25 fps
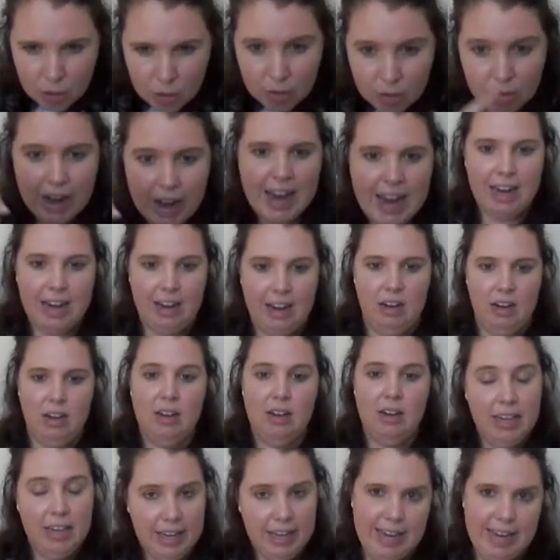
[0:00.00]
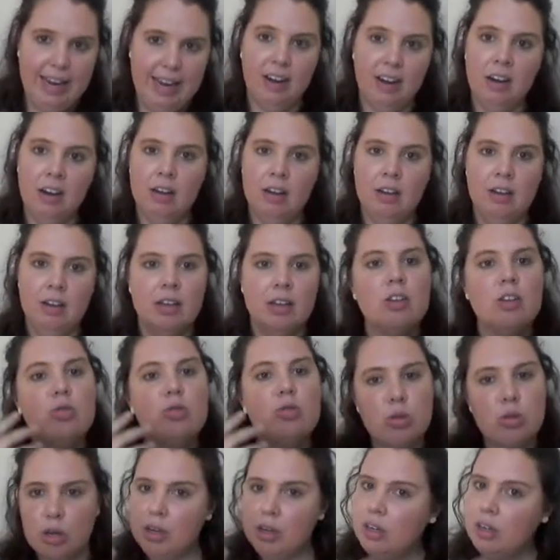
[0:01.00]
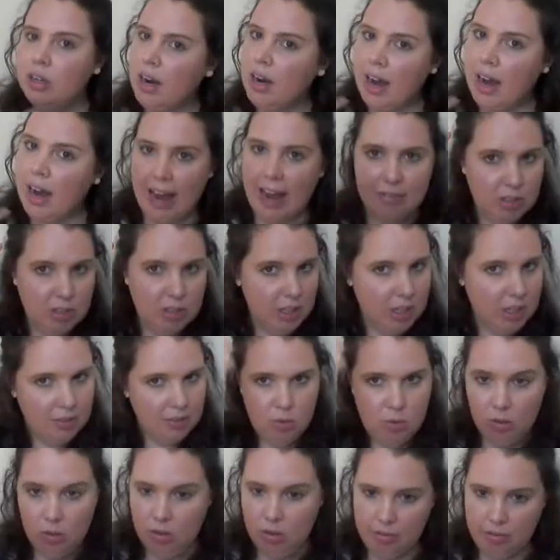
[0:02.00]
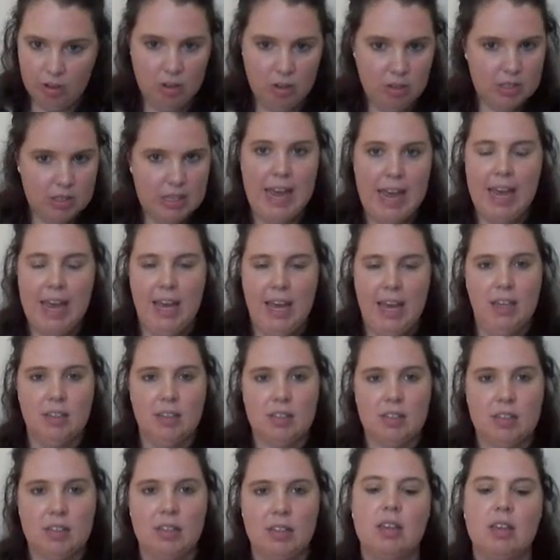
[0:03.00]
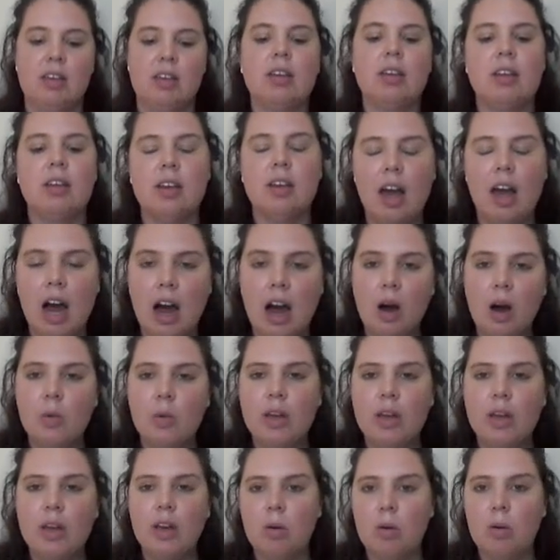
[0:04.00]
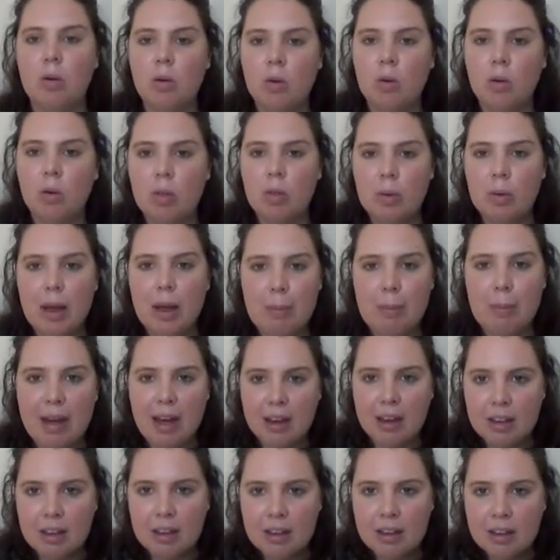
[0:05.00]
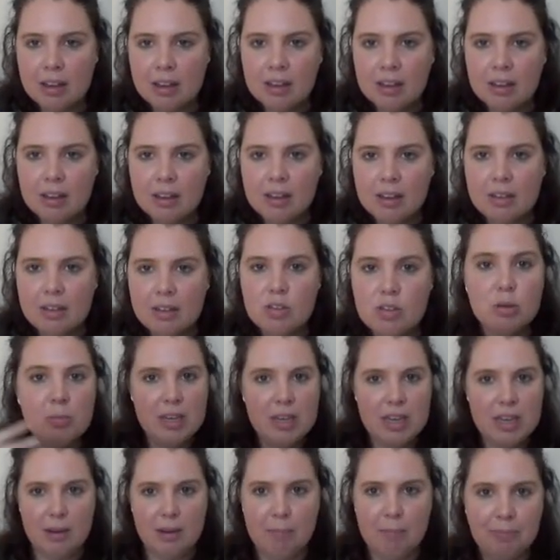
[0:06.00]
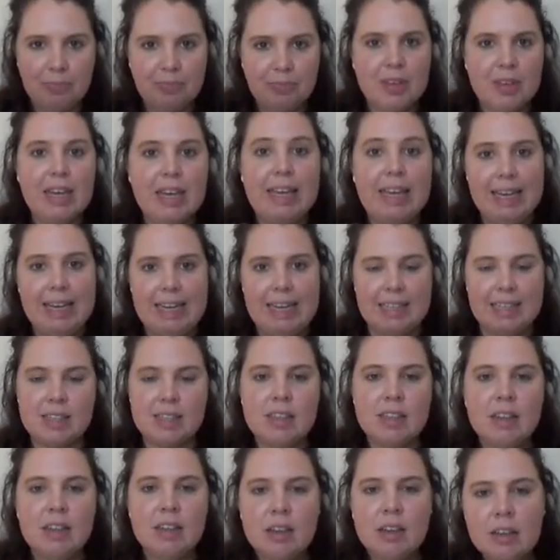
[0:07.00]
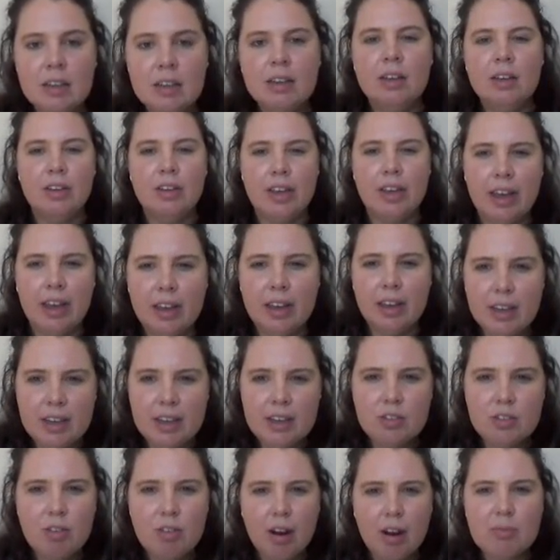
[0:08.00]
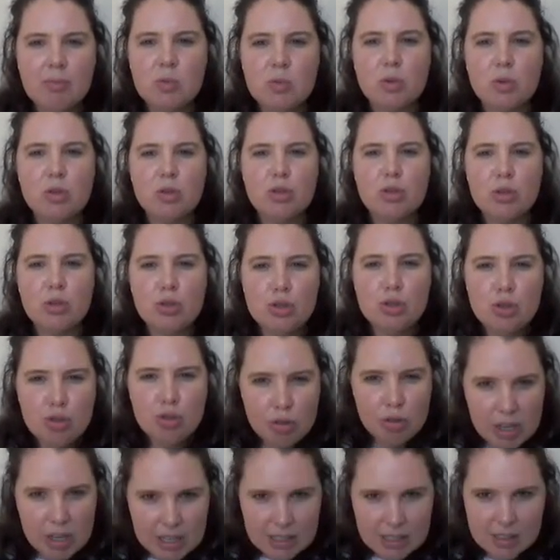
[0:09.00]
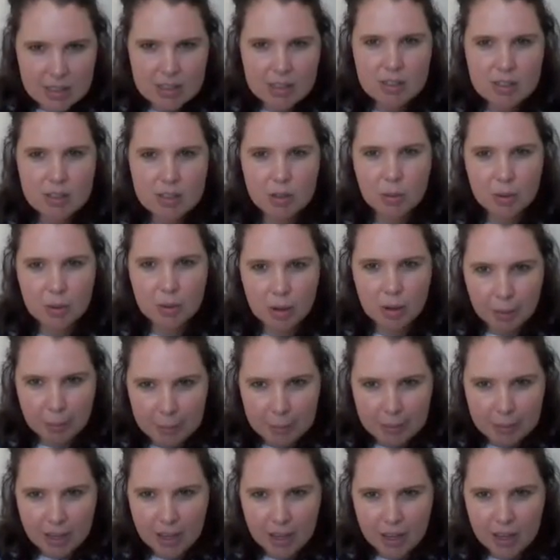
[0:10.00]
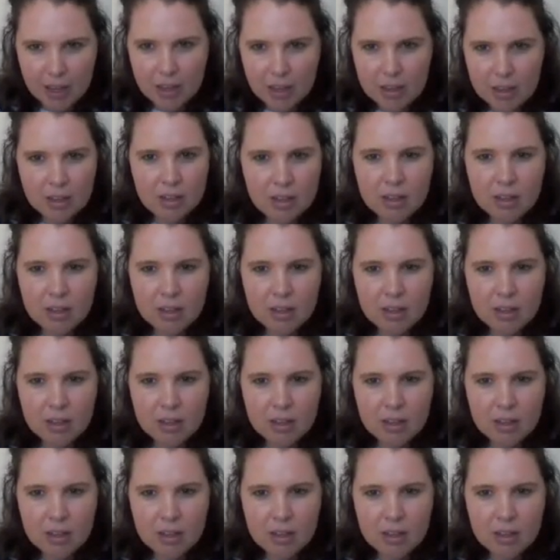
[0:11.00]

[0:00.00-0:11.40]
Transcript: Rain again. So I have to give all of those A's. Now we go all the way back to B. Heat. Okay, heat rhymes with street. So we got a B.